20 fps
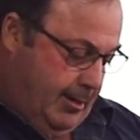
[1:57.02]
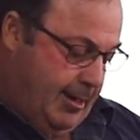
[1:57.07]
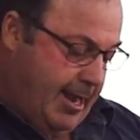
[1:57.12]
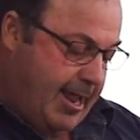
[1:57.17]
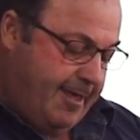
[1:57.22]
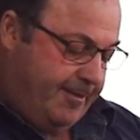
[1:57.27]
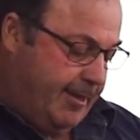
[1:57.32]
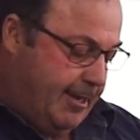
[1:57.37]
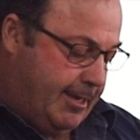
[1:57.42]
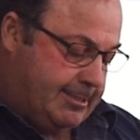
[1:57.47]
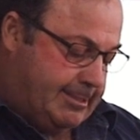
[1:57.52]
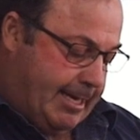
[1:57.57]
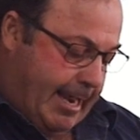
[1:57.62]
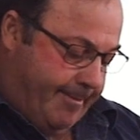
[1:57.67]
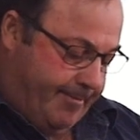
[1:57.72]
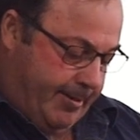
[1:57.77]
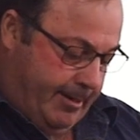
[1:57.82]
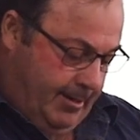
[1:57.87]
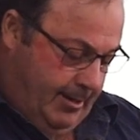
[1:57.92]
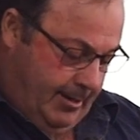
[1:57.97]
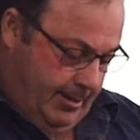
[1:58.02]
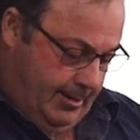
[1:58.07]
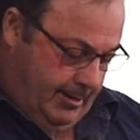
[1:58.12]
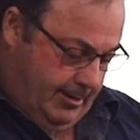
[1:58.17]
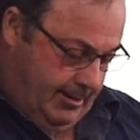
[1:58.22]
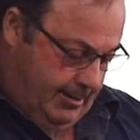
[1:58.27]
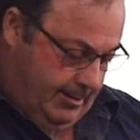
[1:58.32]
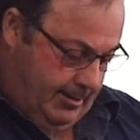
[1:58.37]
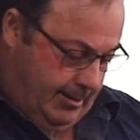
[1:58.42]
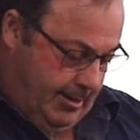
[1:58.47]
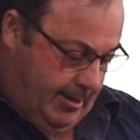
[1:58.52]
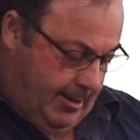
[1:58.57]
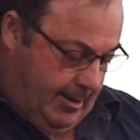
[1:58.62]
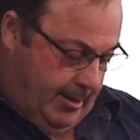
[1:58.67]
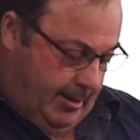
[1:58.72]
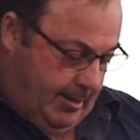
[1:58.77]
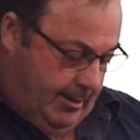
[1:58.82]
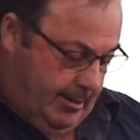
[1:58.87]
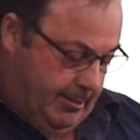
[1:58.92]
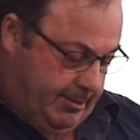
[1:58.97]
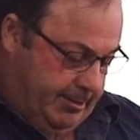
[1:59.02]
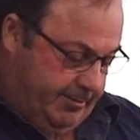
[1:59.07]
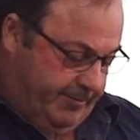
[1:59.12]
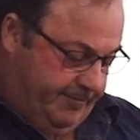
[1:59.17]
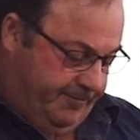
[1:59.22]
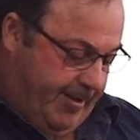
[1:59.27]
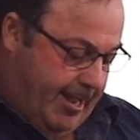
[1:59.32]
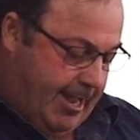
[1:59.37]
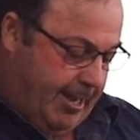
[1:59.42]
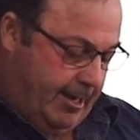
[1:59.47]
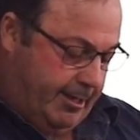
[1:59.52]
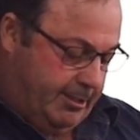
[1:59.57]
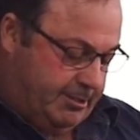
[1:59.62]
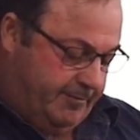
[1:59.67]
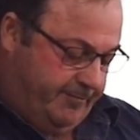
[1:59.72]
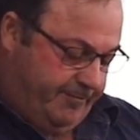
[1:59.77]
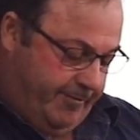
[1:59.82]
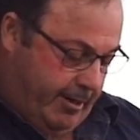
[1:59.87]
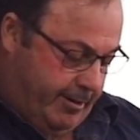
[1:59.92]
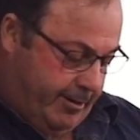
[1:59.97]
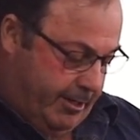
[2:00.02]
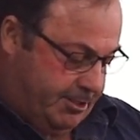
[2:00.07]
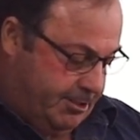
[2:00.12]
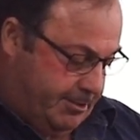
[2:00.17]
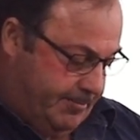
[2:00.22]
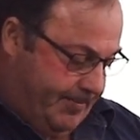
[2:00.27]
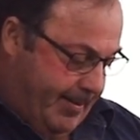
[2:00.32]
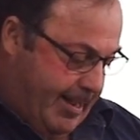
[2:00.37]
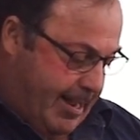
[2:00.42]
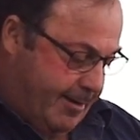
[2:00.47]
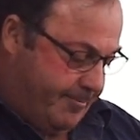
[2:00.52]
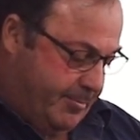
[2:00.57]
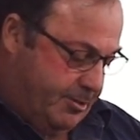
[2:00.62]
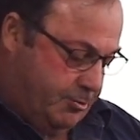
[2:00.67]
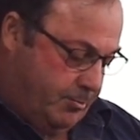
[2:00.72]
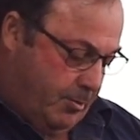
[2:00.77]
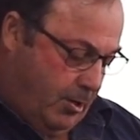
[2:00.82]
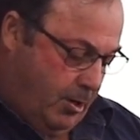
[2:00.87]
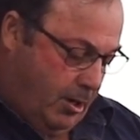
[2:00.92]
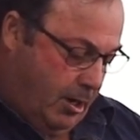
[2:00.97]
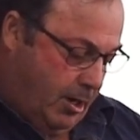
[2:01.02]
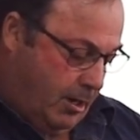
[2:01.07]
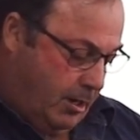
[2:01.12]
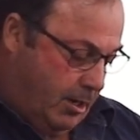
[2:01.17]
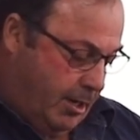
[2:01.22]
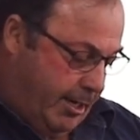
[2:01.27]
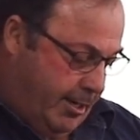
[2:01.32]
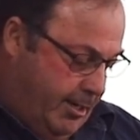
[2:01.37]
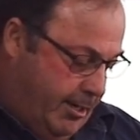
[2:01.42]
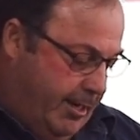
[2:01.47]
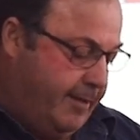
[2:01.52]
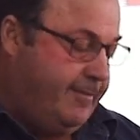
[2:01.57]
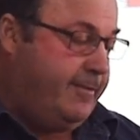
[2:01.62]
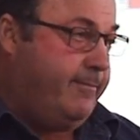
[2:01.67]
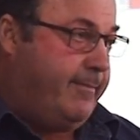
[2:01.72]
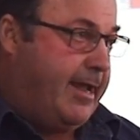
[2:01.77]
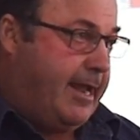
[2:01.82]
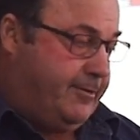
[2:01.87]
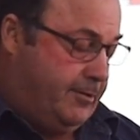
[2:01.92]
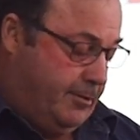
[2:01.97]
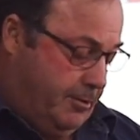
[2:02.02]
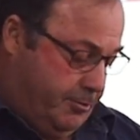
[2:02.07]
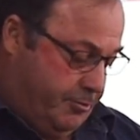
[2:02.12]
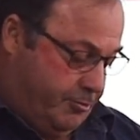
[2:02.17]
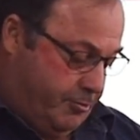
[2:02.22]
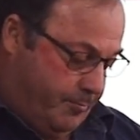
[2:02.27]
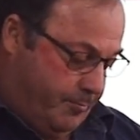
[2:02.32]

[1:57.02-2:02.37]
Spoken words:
Nothing has happened until failings of various departments were highlighted in the Matthews